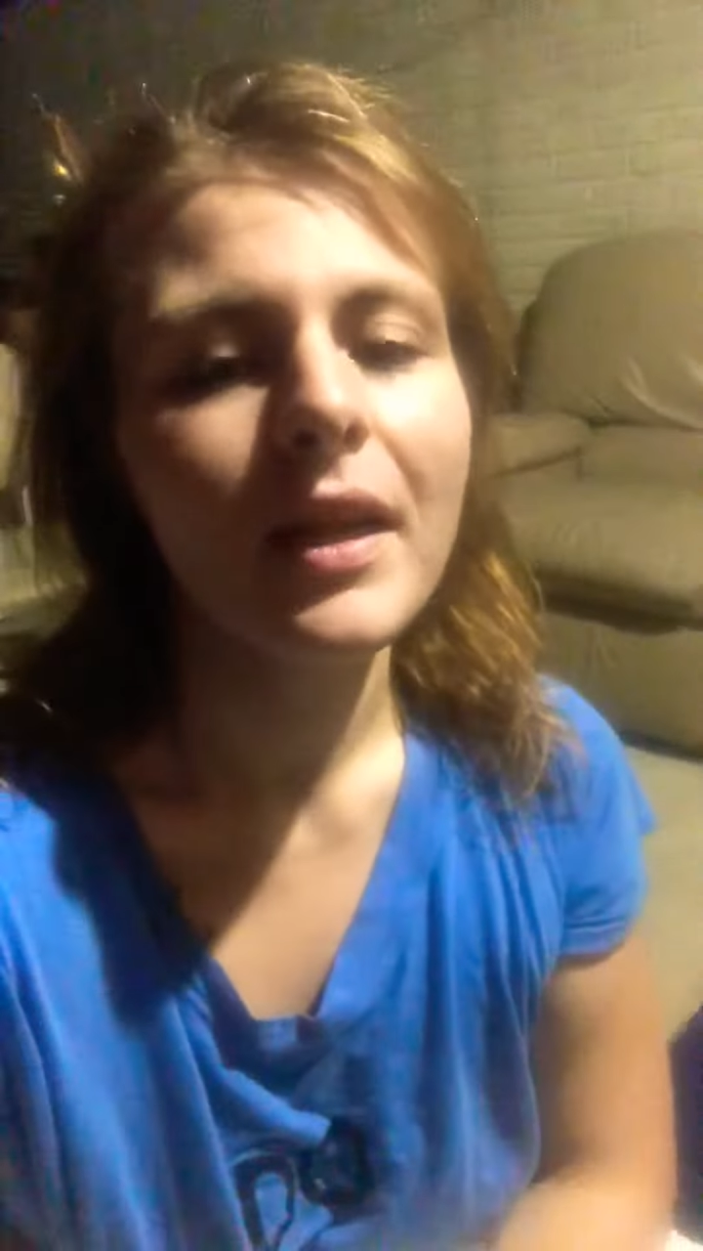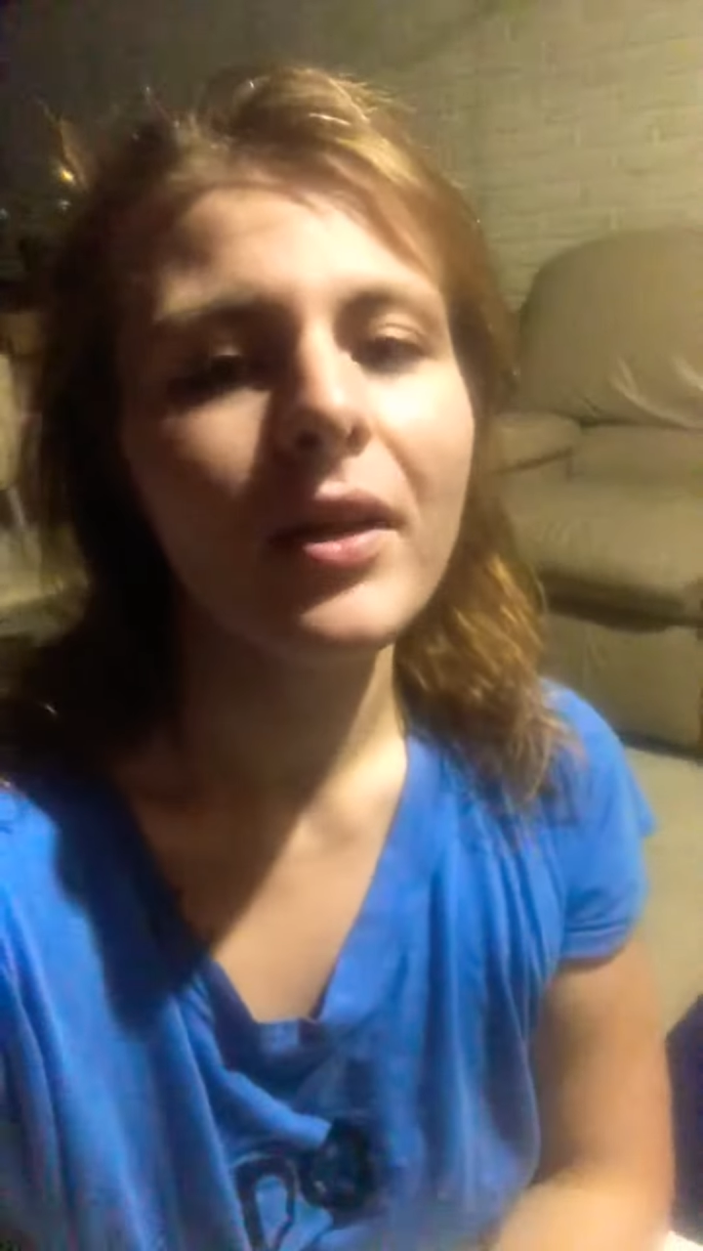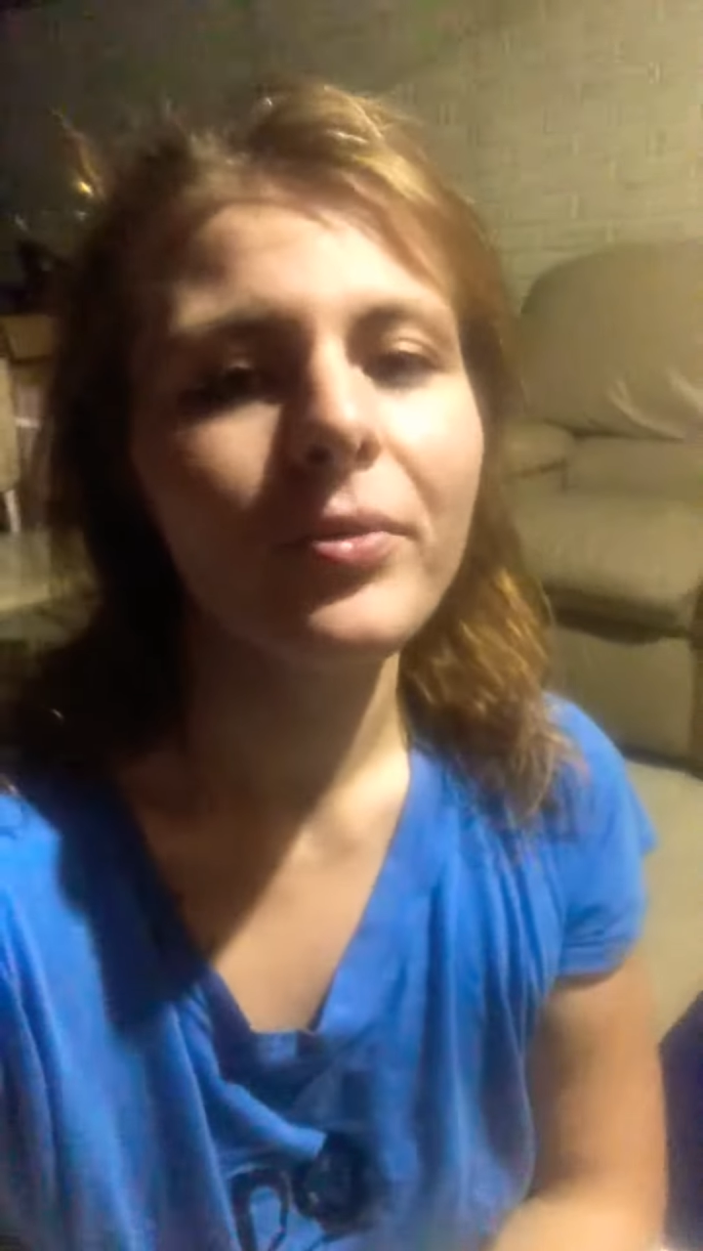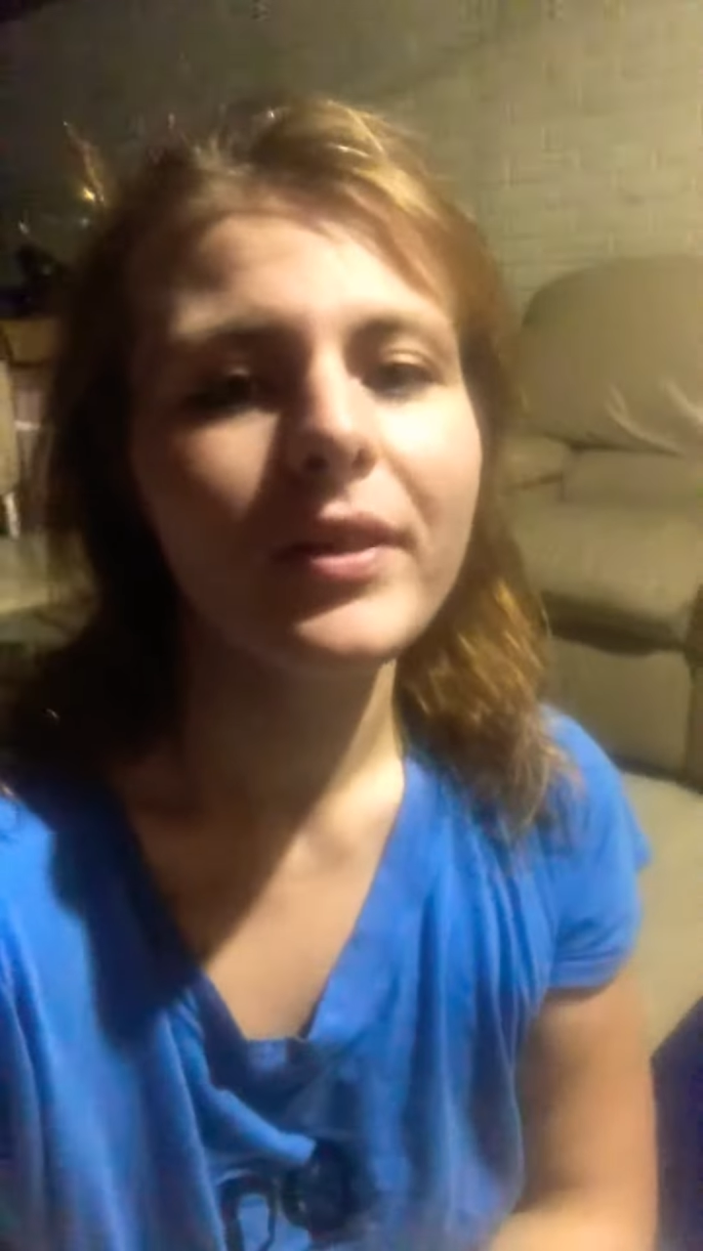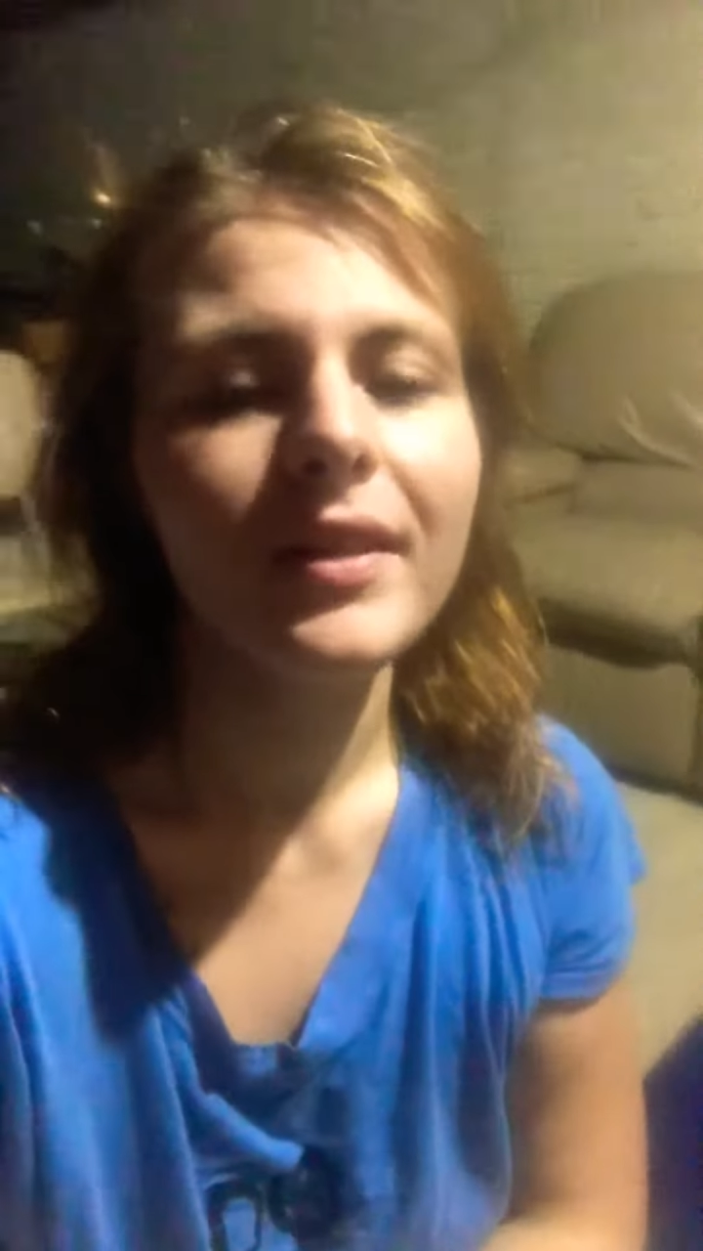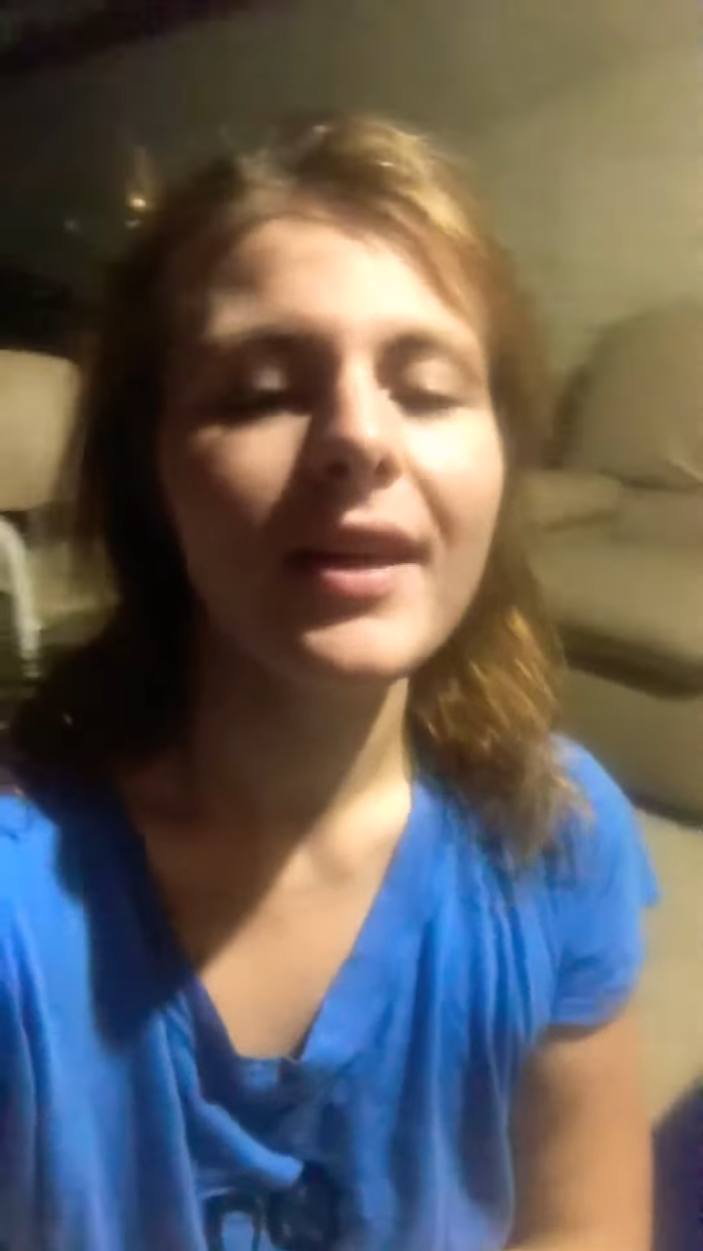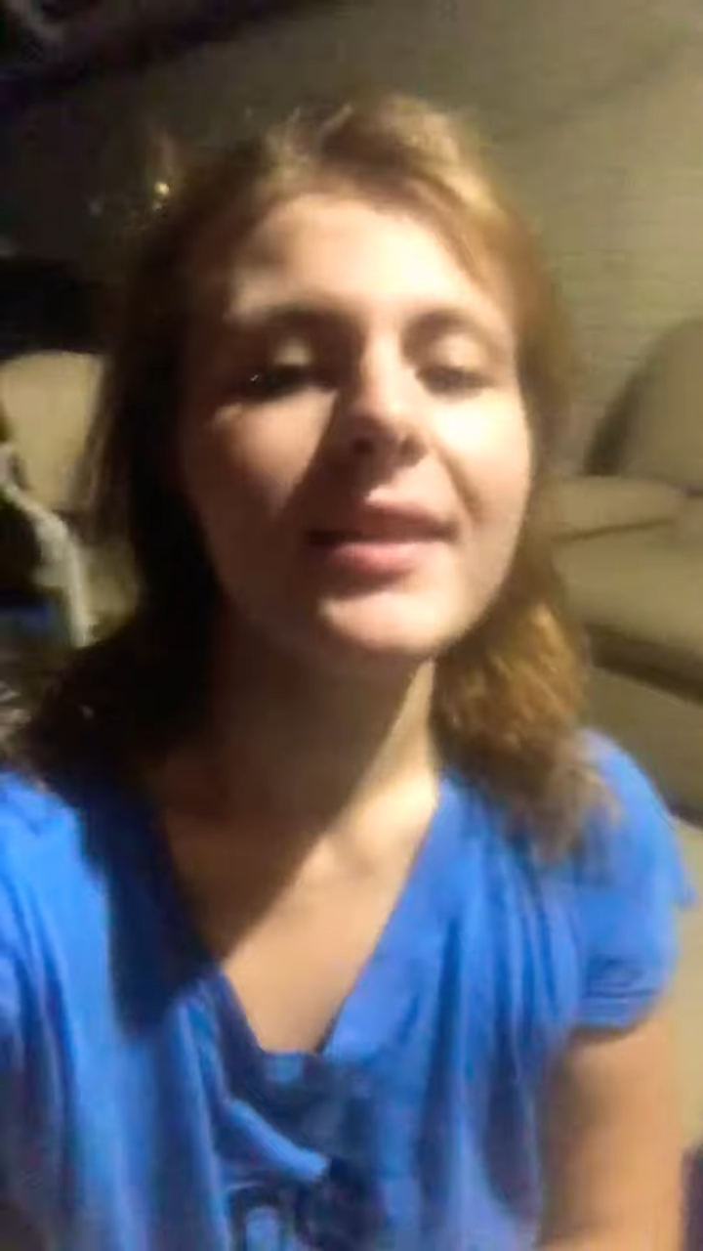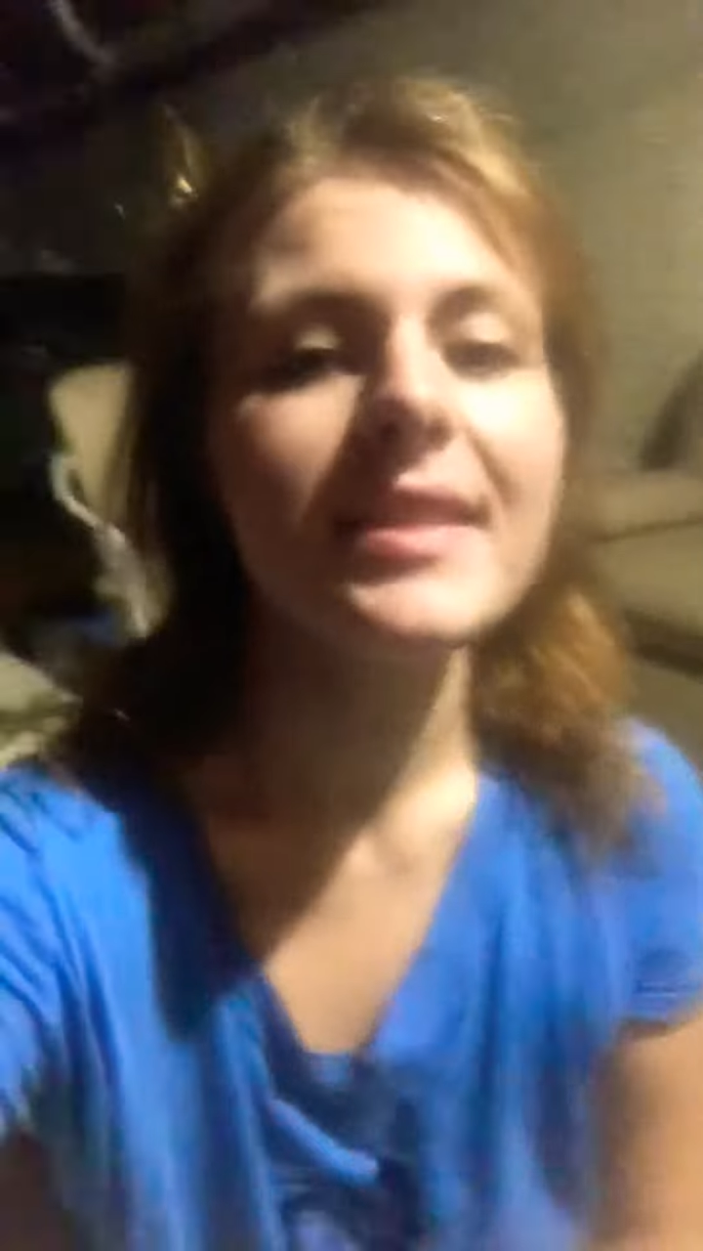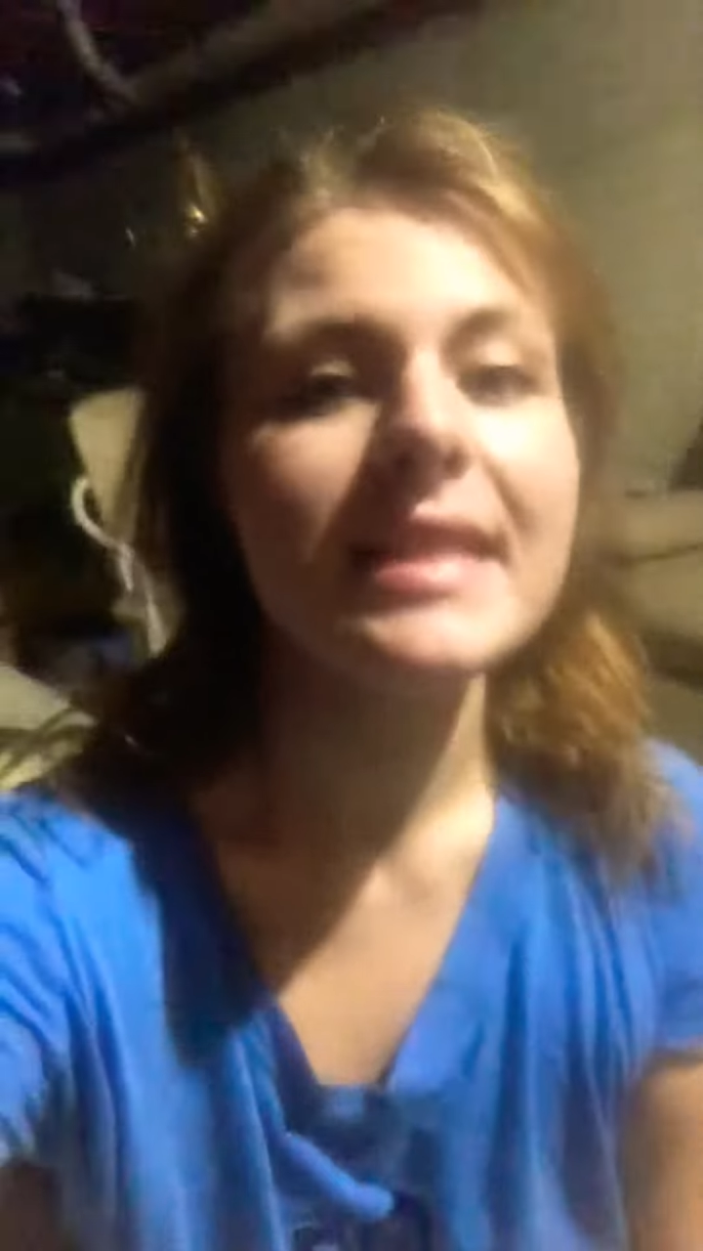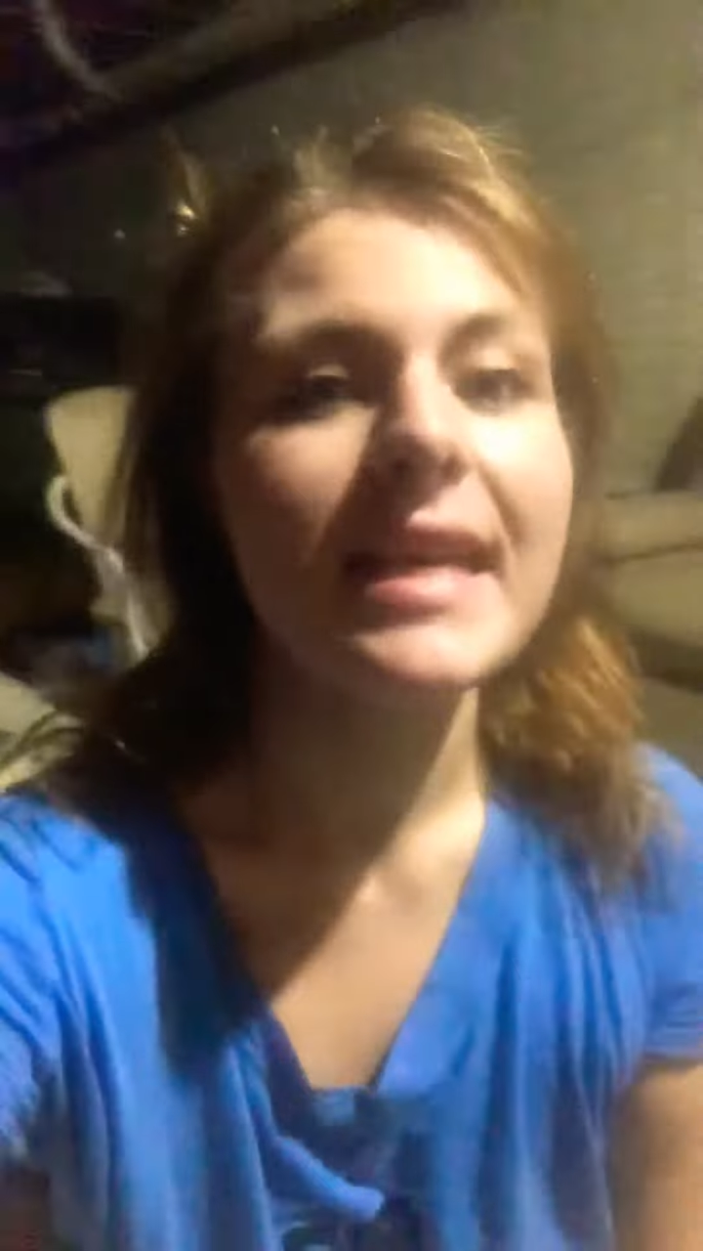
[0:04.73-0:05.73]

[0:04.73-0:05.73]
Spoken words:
I realized